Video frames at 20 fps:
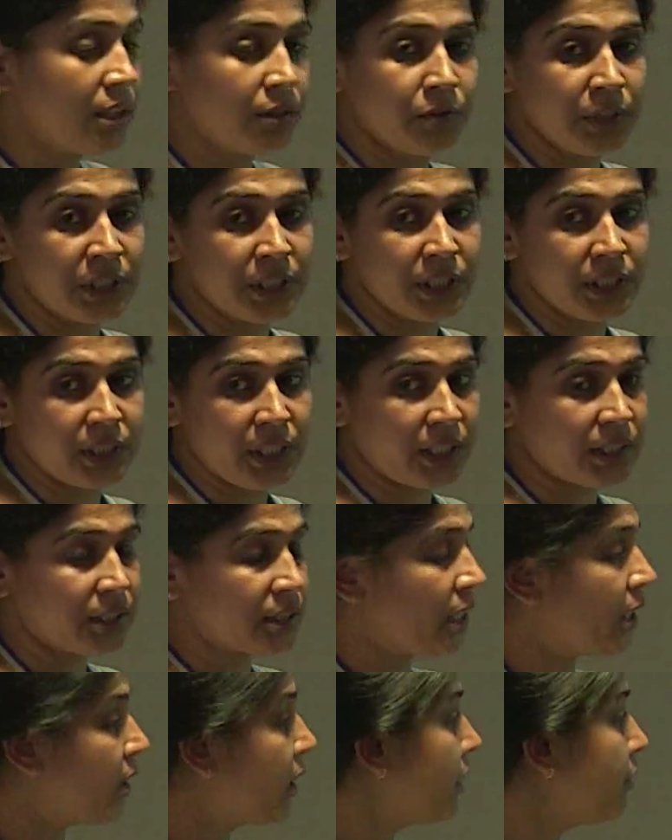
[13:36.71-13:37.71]
which is
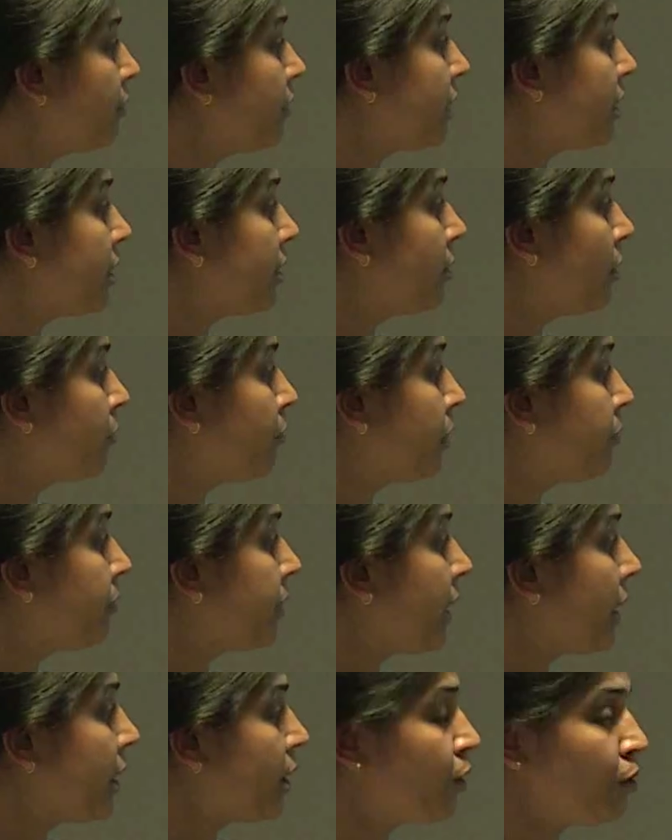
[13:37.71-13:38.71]
extended with
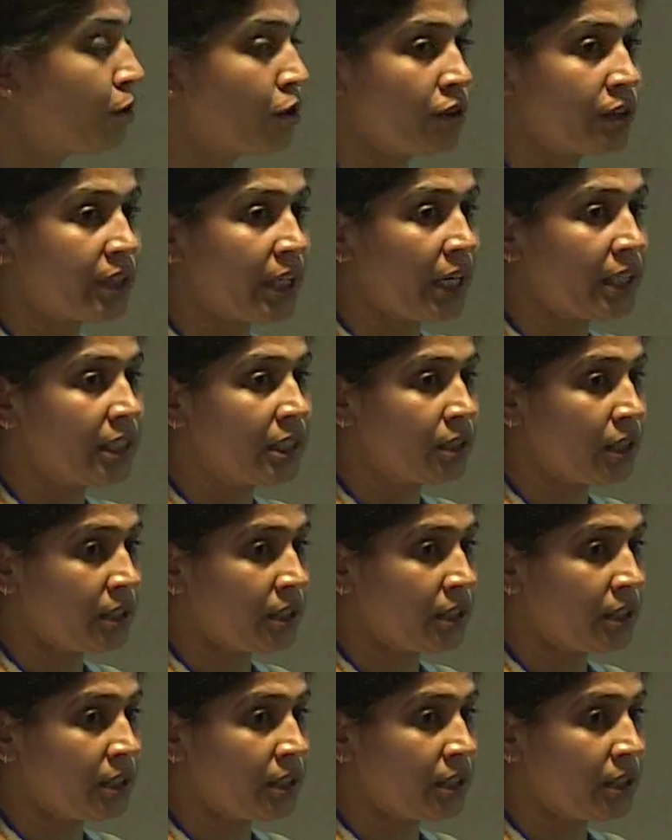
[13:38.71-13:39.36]
58 nucleotide